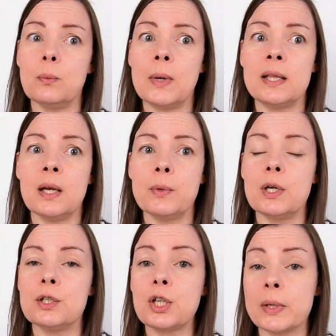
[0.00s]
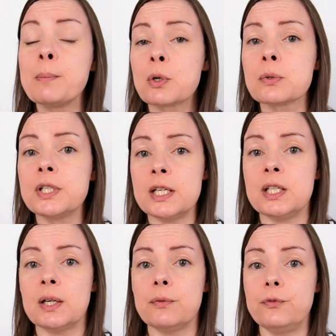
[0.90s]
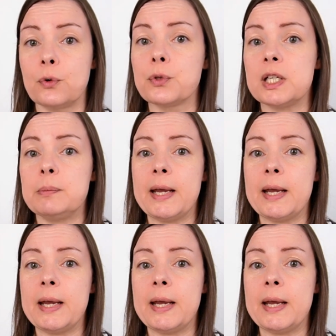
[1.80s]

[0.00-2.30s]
when they were showing the model stitching for this